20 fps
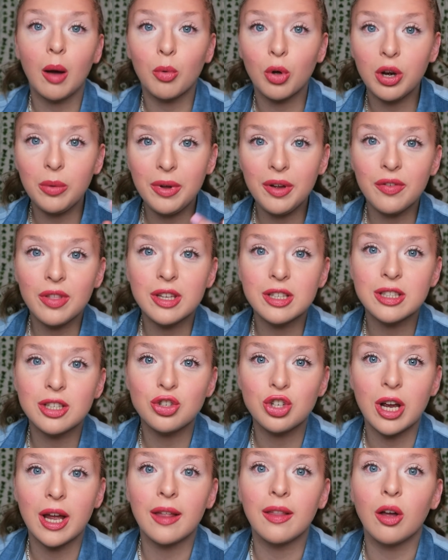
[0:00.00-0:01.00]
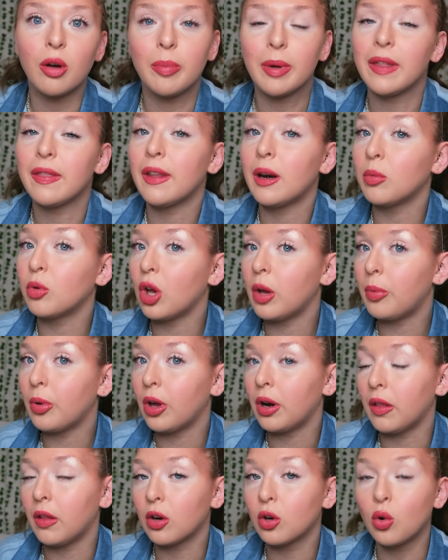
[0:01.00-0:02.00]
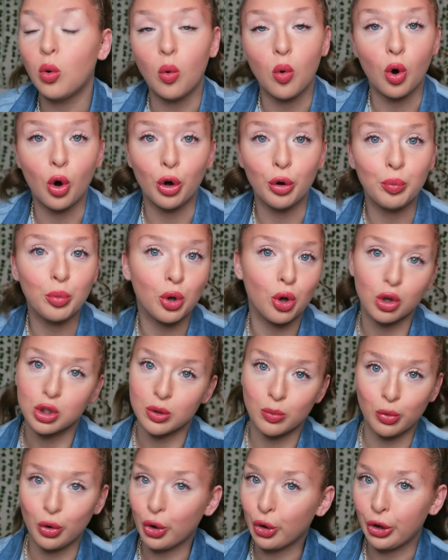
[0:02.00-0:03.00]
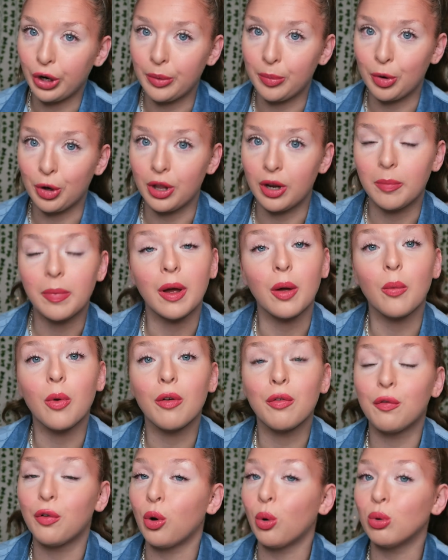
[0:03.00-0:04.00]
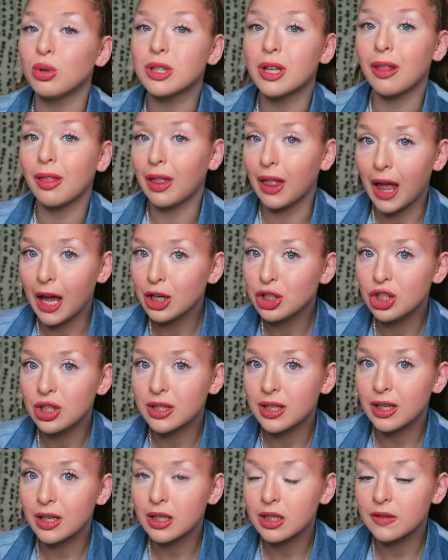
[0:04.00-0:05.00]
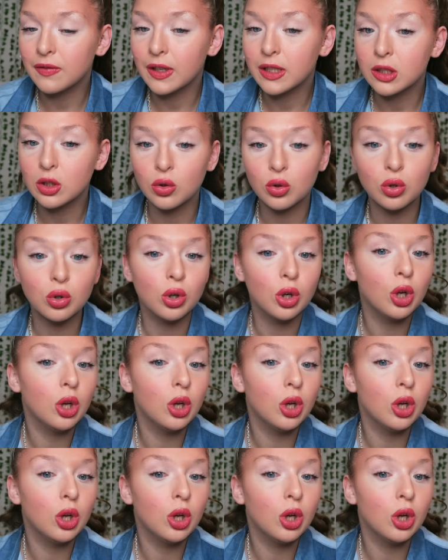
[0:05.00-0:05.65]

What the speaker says: I'm going to wait for this to dry a little bit, then I'm going to put another coat on because I'm not going to bother about false lashes in this video.